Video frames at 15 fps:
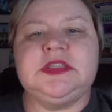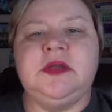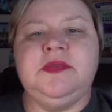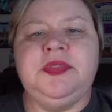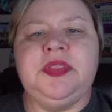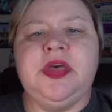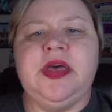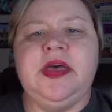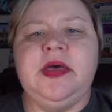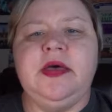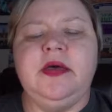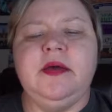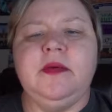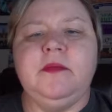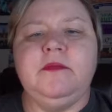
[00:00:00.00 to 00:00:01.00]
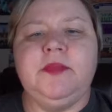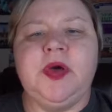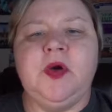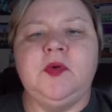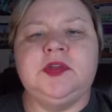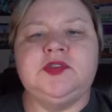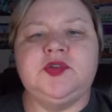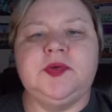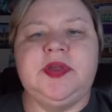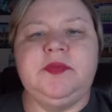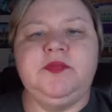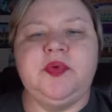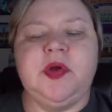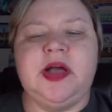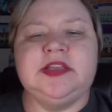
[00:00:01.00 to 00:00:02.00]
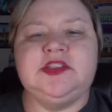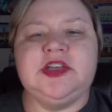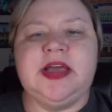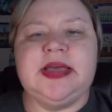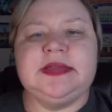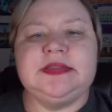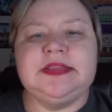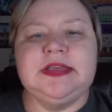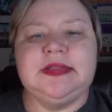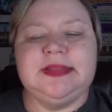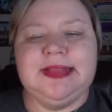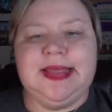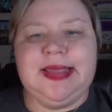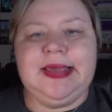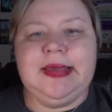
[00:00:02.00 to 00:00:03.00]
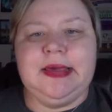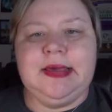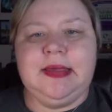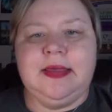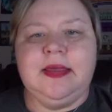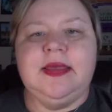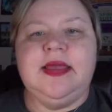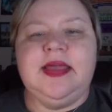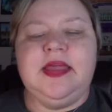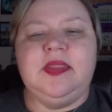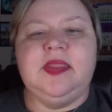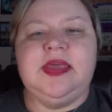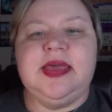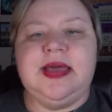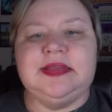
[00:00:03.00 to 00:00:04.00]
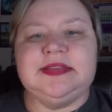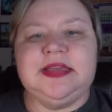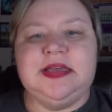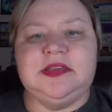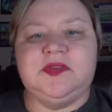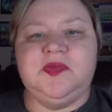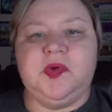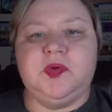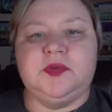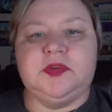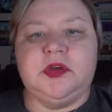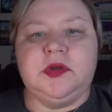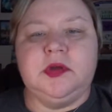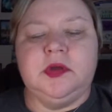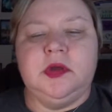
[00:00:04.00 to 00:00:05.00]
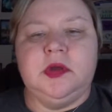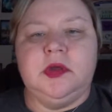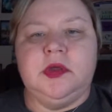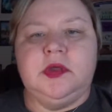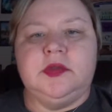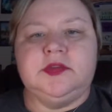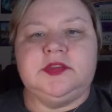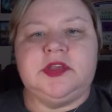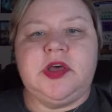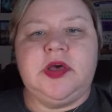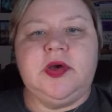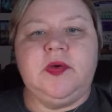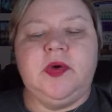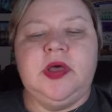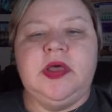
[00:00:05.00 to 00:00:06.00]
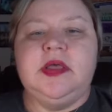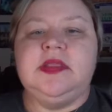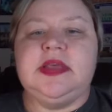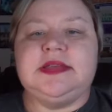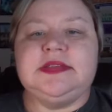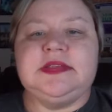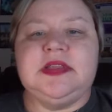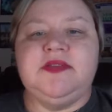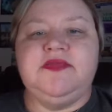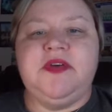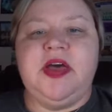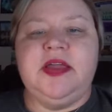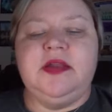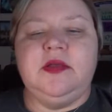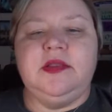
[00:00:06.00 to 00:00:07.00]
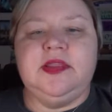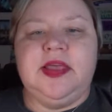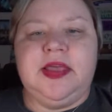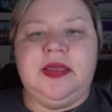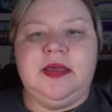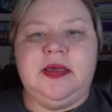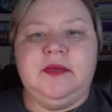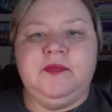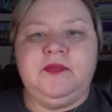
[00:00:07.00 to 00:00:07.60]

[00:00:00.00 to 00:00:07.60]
the poetry project link in the essays folder. So that's the final link.